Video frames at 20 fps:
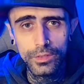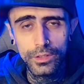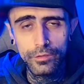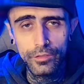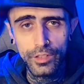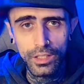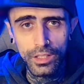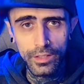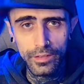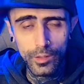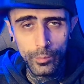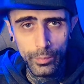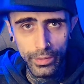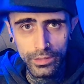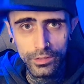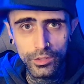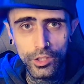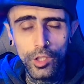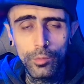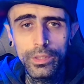If you click the
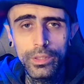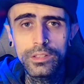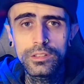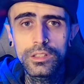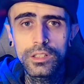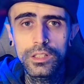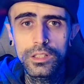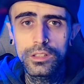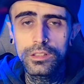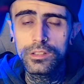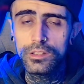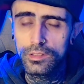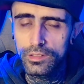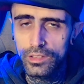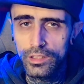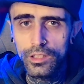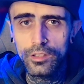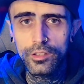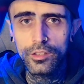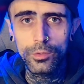pinned comment, it'll
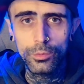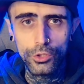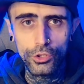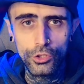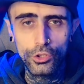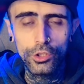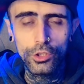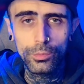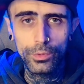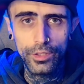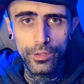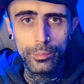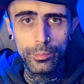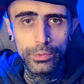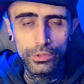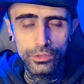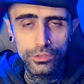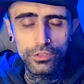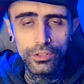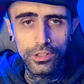take you to a short where the
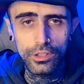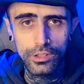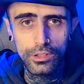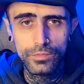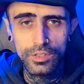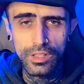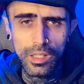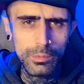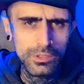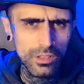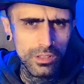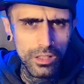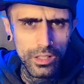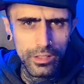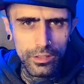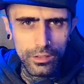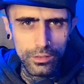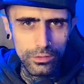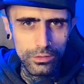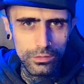buds are. Slap us a
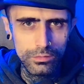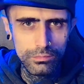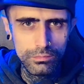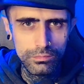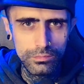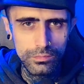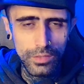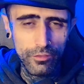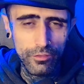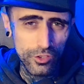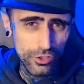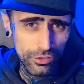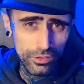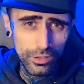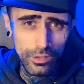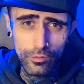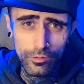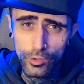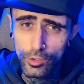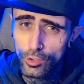like though, I've just
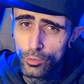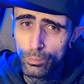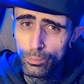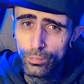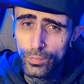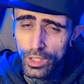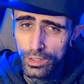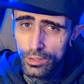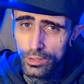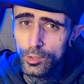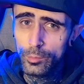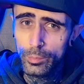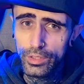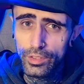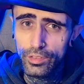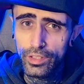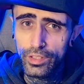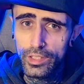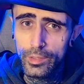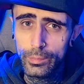saved you a little bit
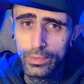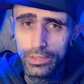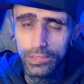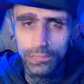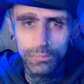of time.